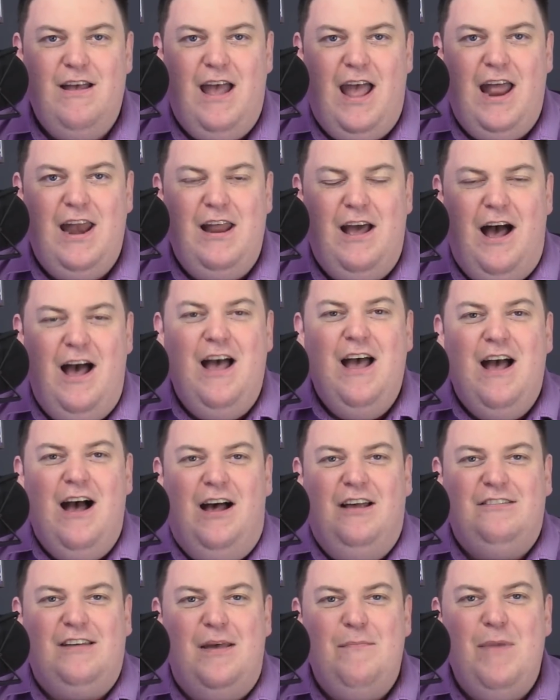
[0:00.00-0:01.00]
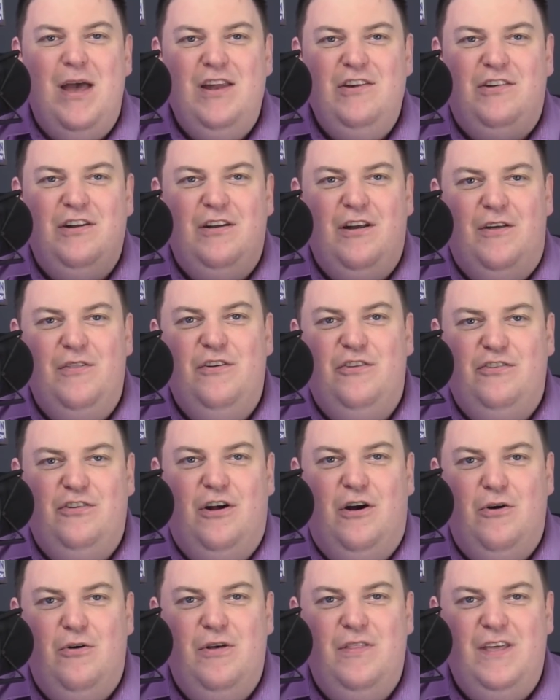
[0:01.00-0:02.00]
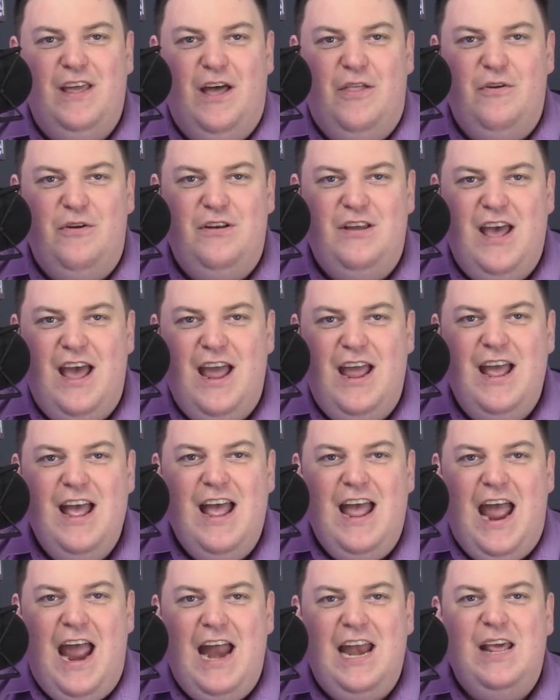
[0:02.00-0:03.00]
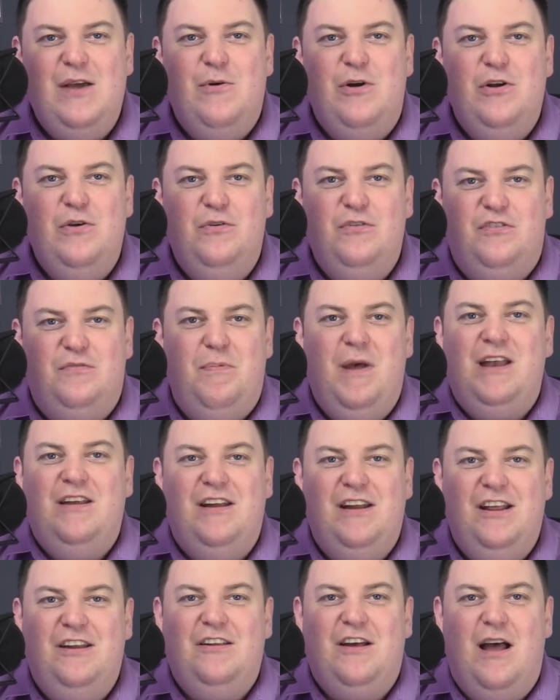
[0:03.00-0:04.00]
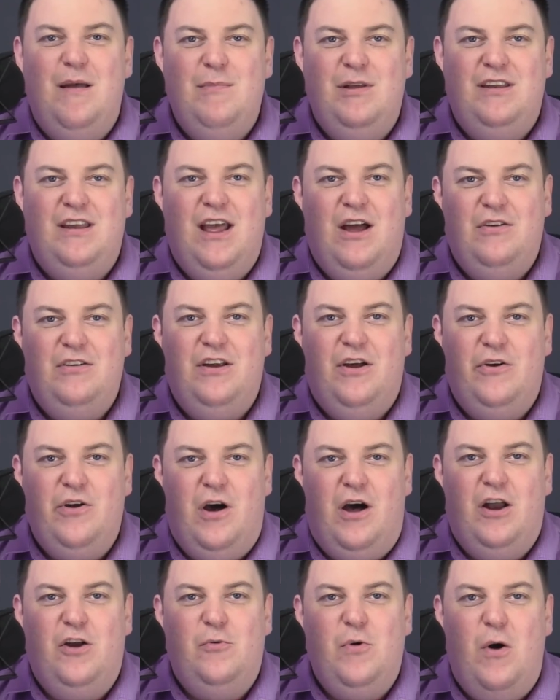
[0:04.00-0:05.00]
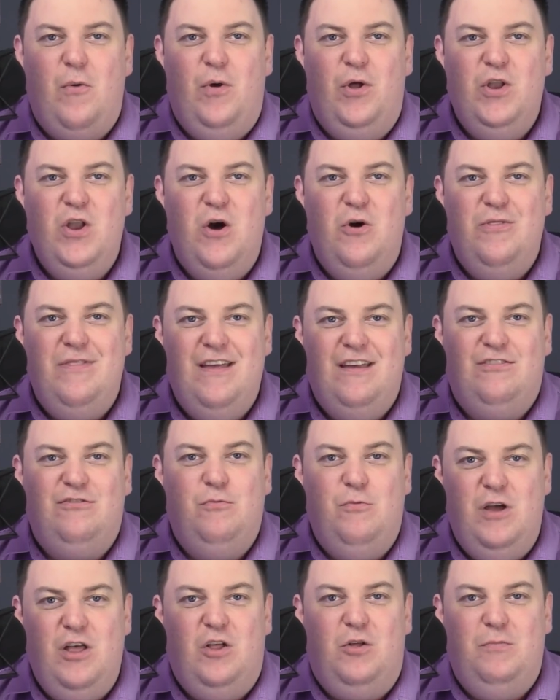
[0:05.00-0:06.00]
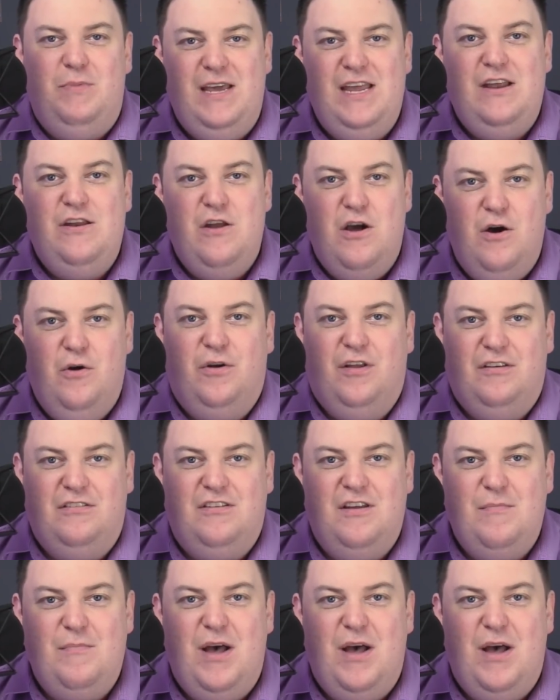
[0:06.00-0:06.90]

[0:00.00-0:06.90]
And as I mentioned on the show the other day, anyone who's spent any time in downtown Ottawa will know this will be noticed.